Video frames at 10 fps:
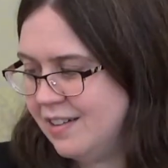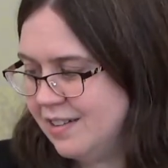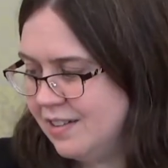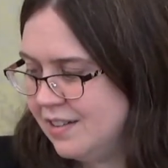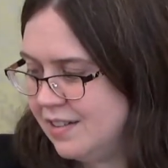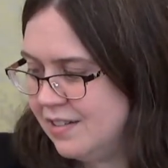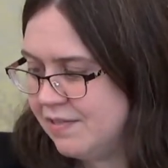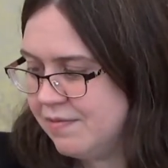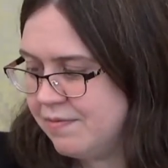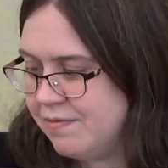
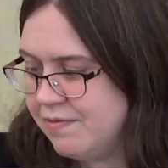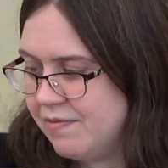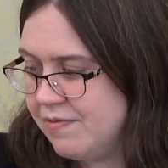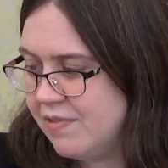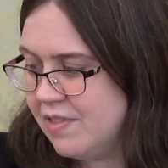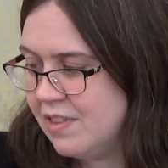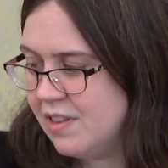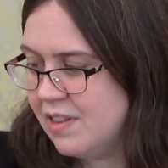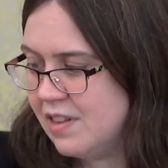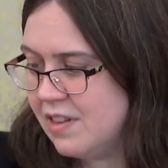
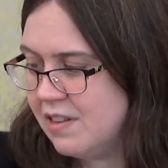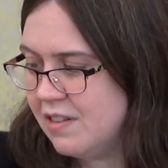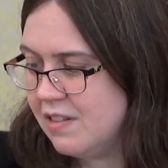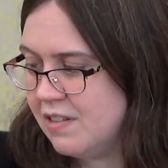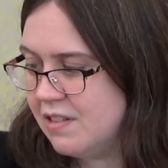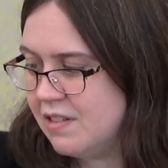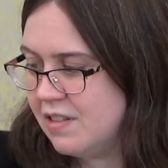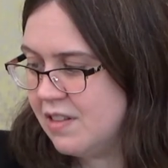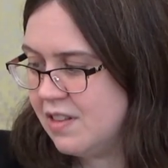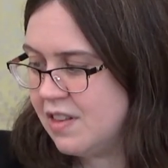
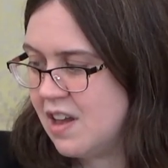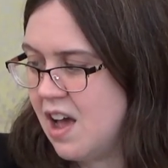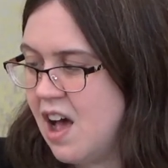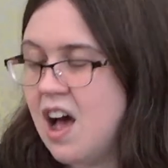[no speech]